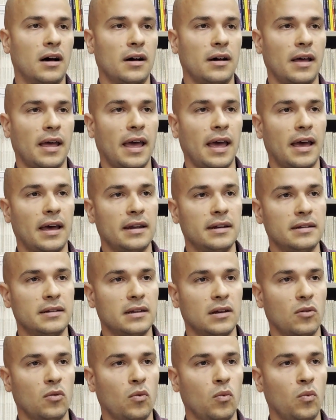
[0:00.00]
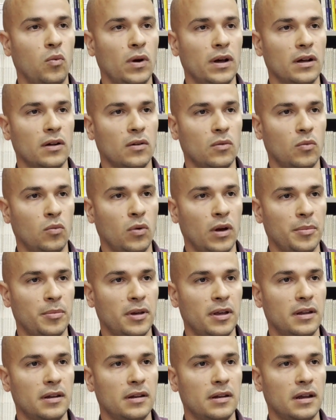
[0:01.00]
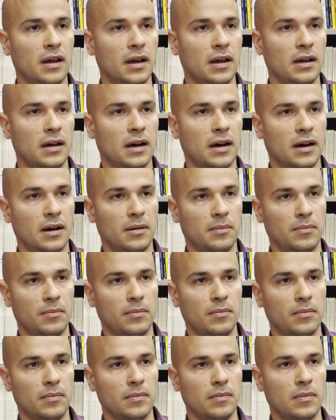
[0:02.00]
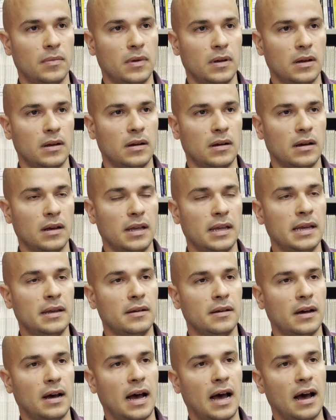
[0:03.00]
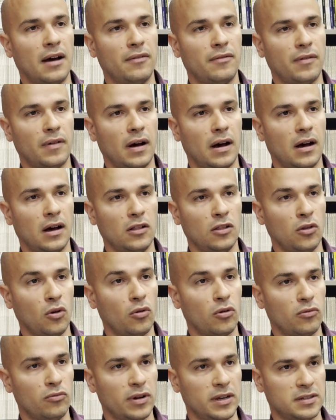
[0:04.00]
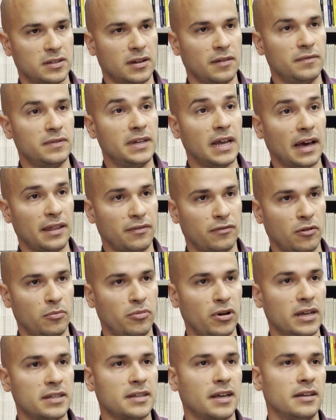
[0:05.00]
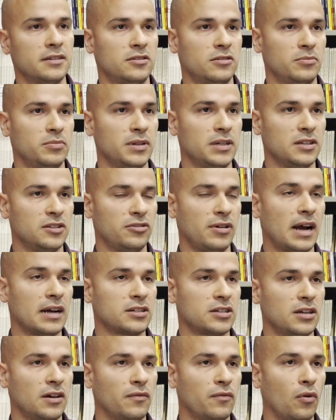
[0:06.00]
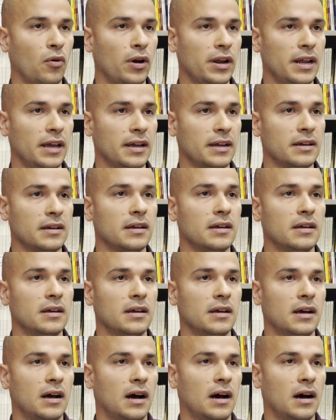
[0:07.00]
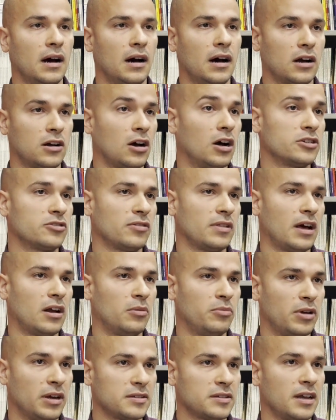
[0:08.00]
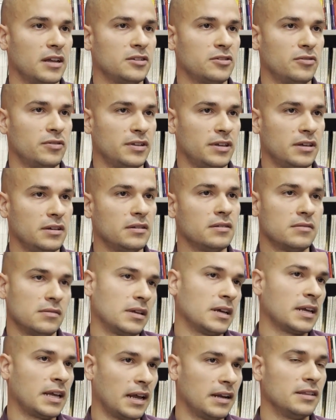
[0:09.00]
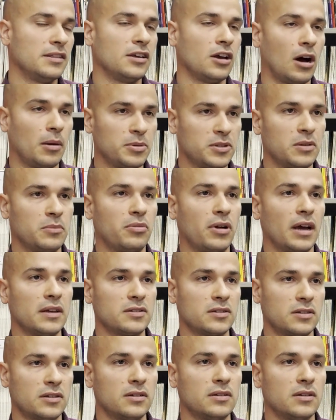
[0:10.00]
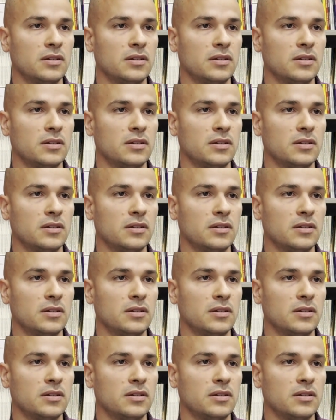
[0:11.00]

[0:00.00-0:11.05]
and will women have a lower risk of death from breast cancer because you're actually avoiding a contralateral breast cancer in the opposite breast.